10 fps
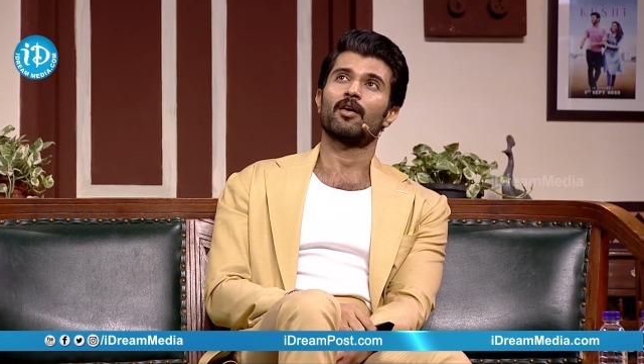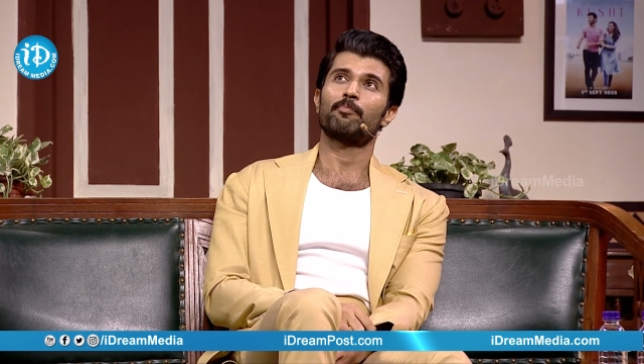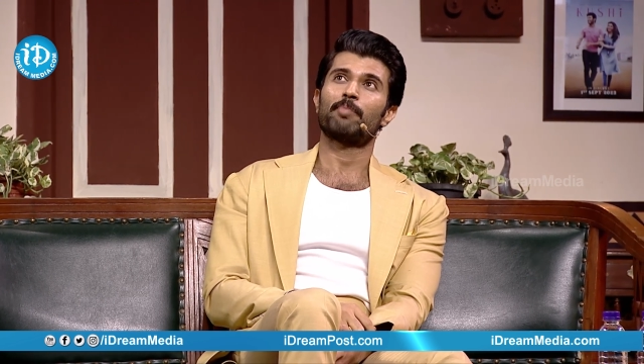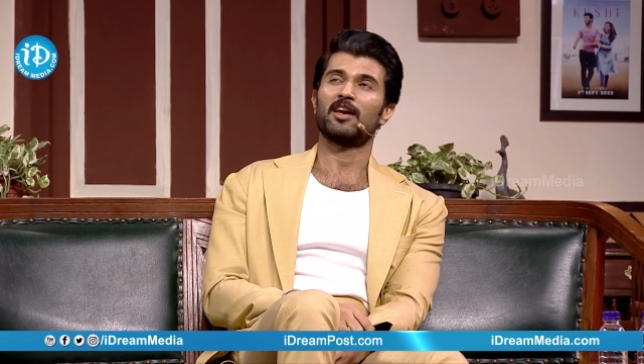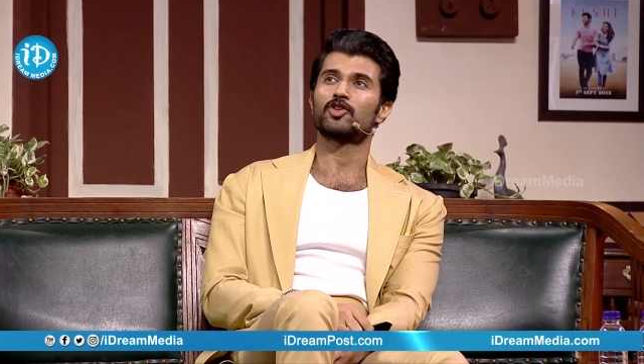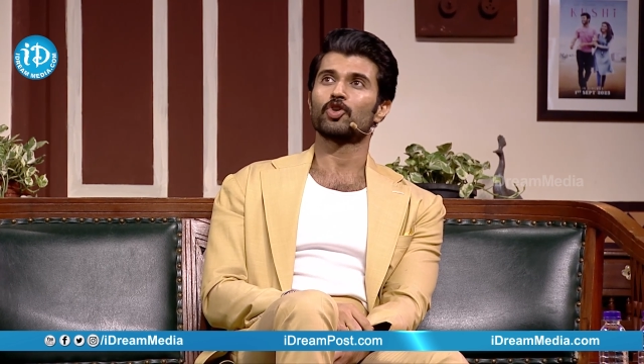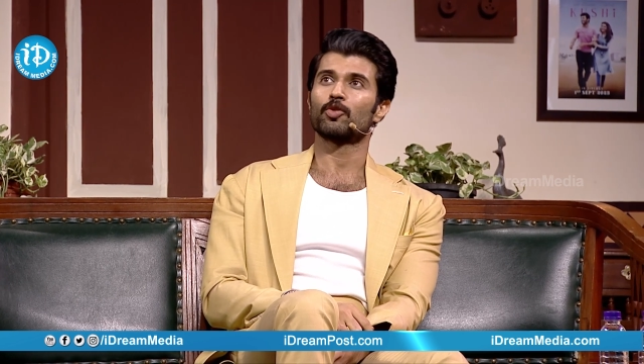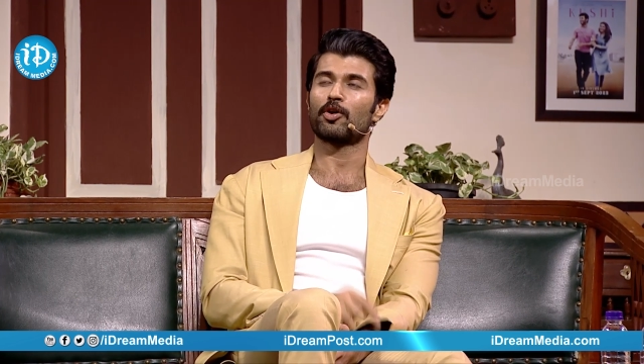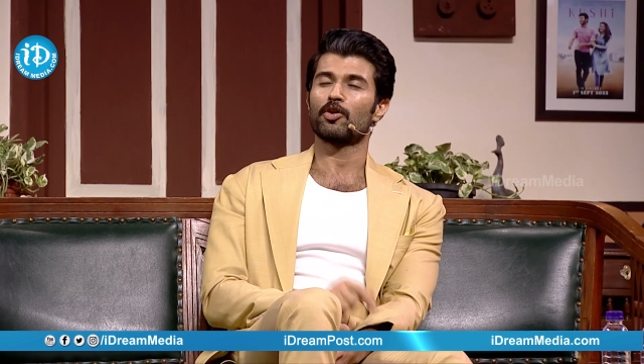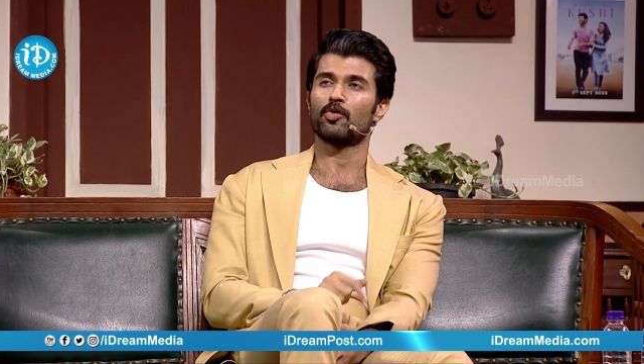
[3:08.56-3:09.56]
Pelli
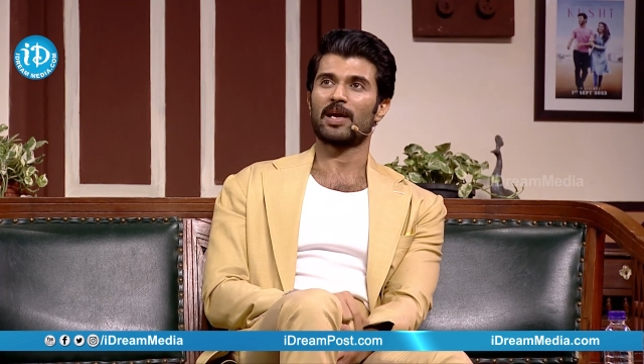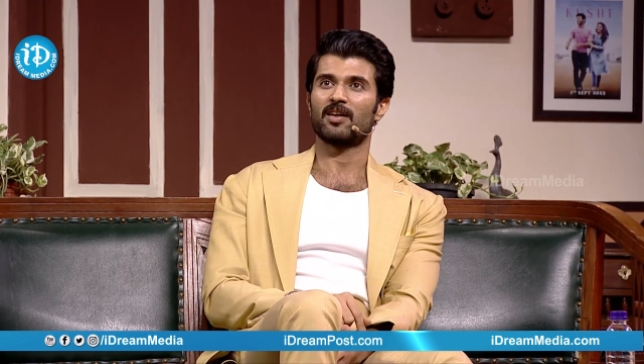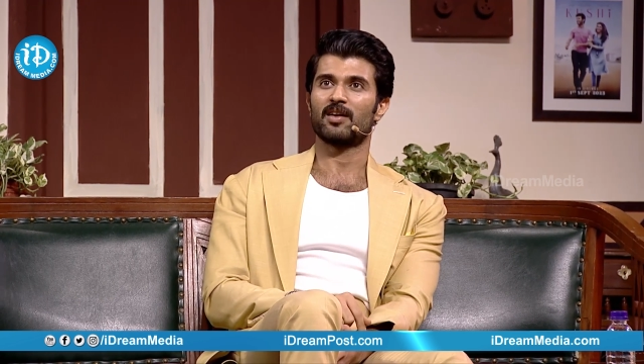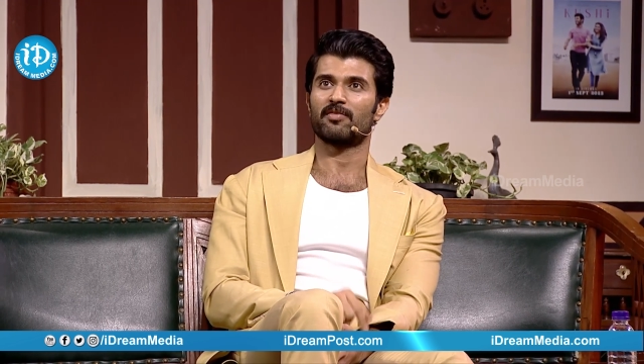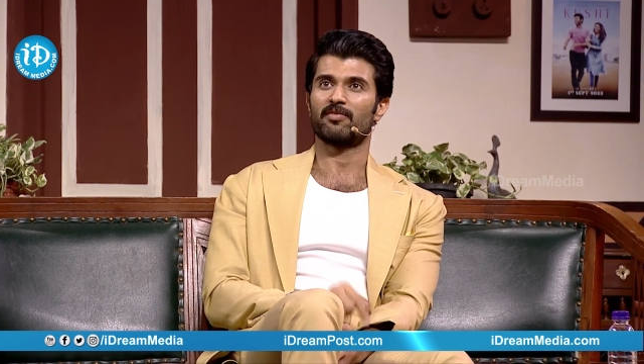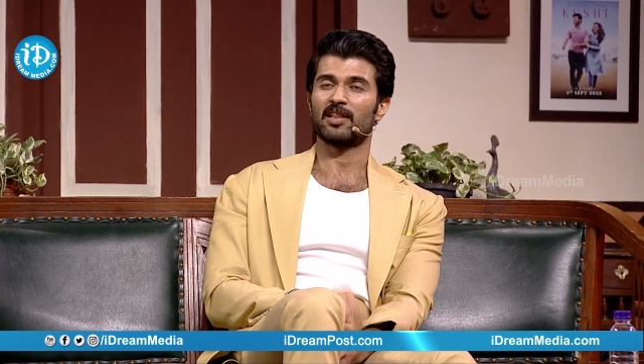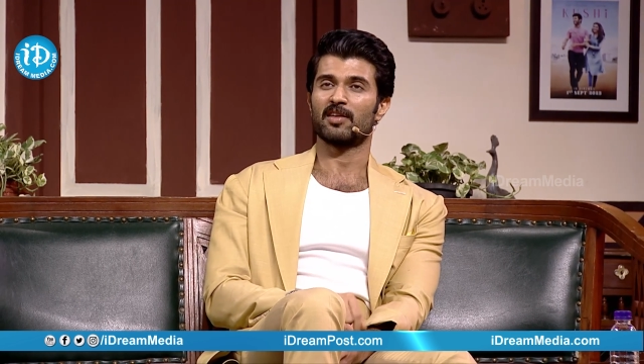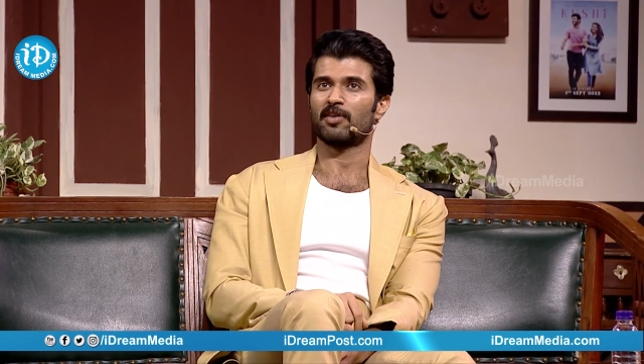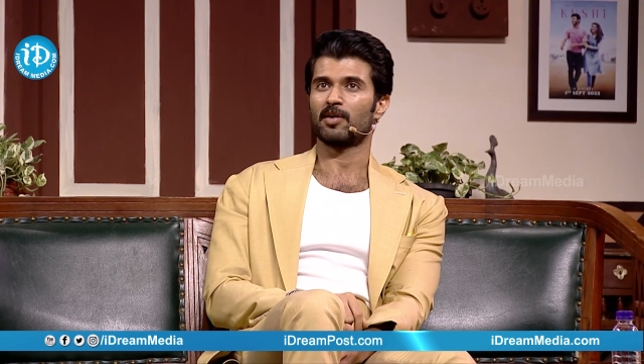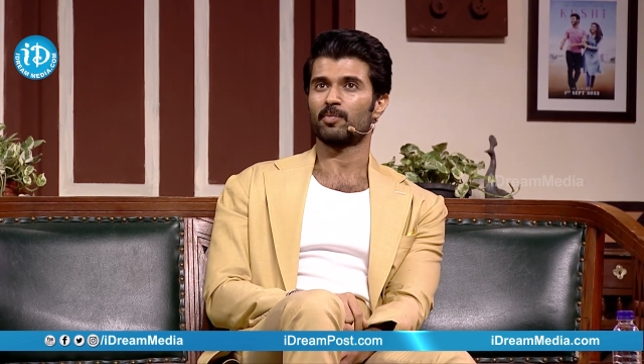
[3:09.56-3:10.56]
Chupulu, when the
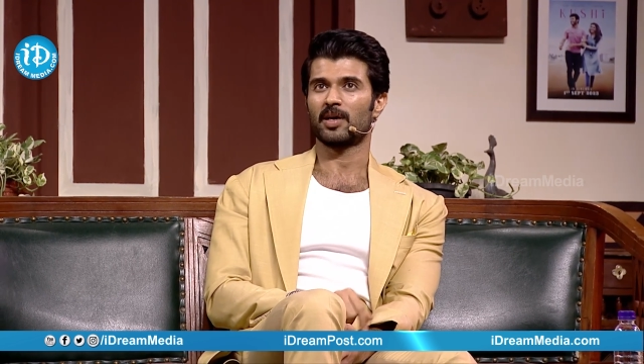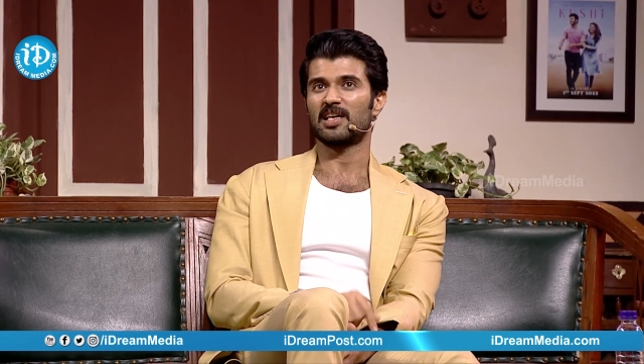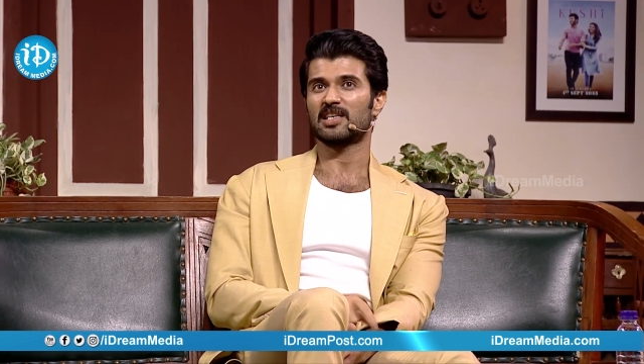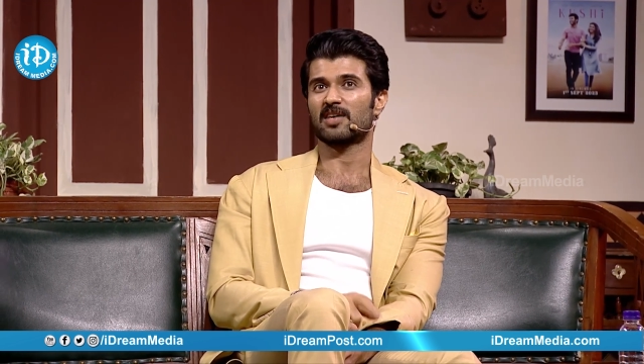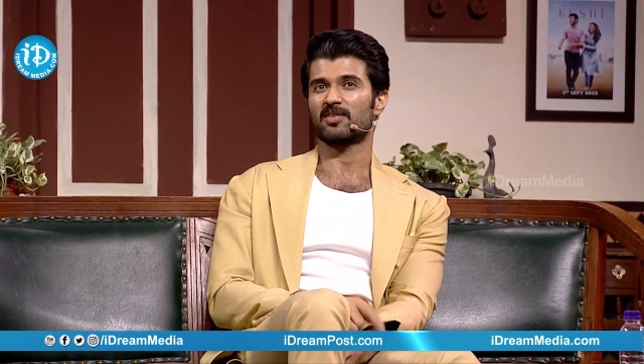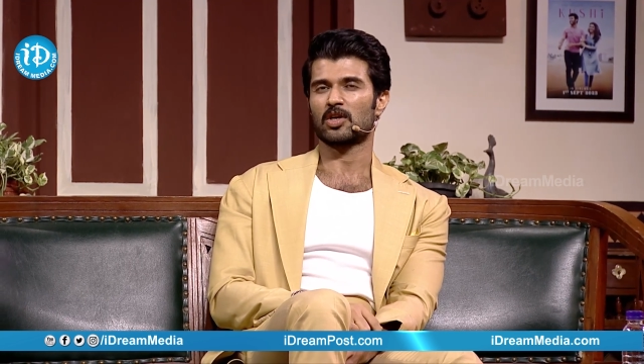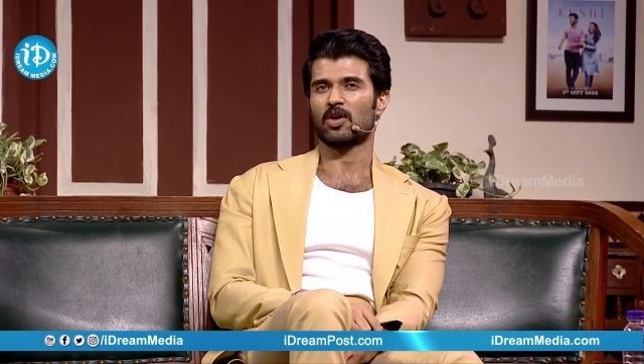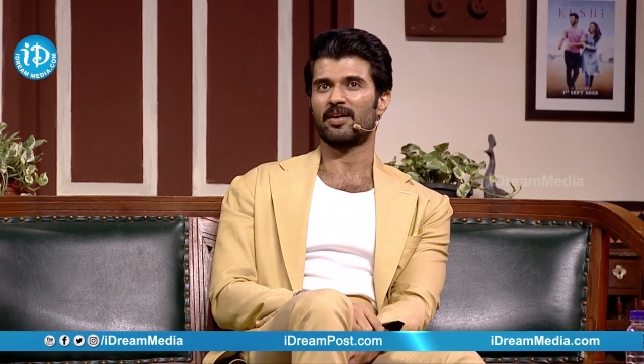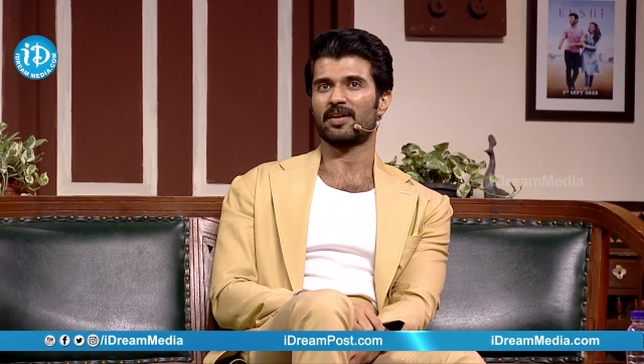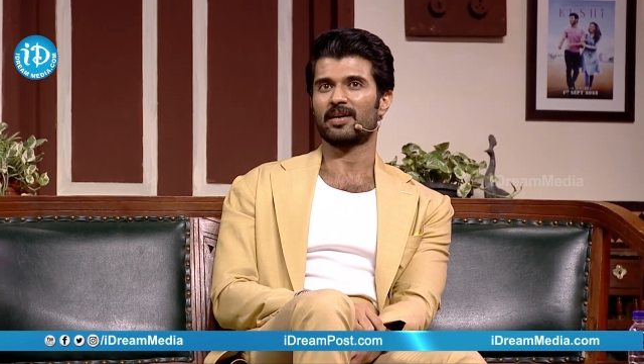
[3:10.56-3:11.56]
film released, I was
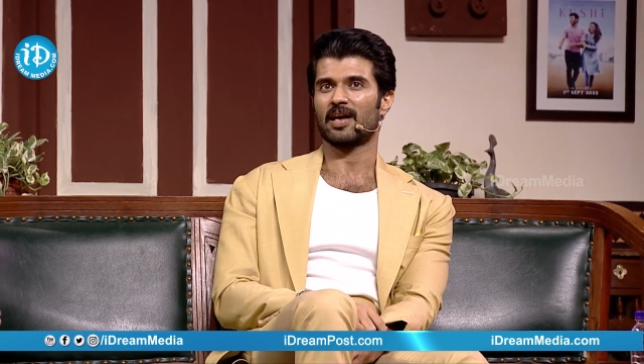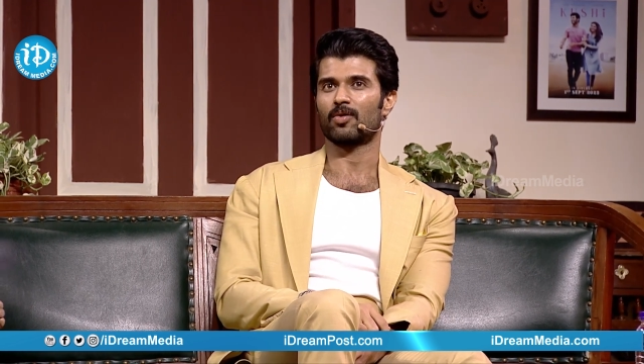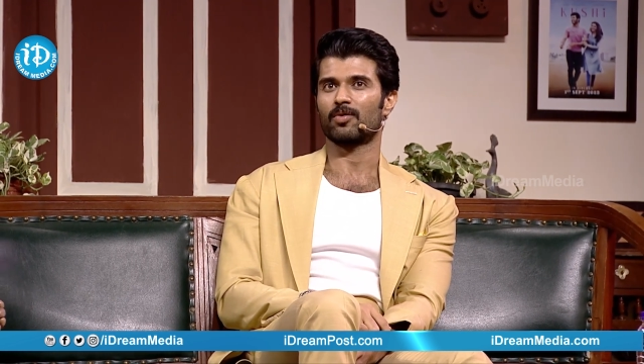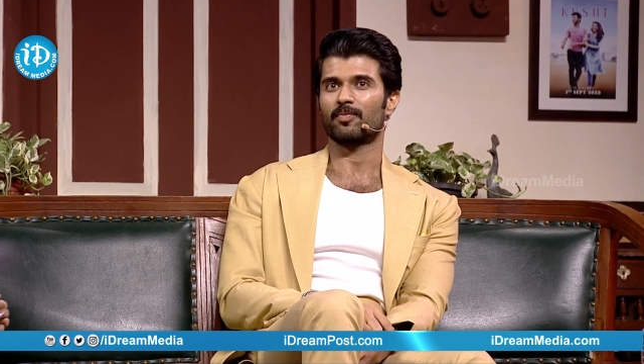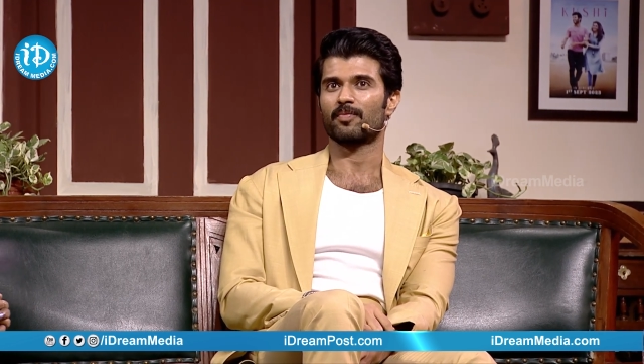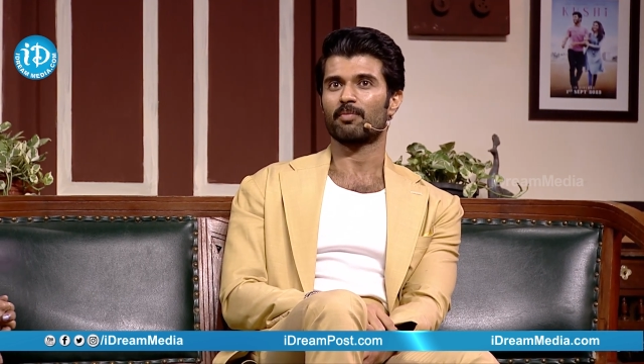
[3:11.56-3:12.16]
not in town.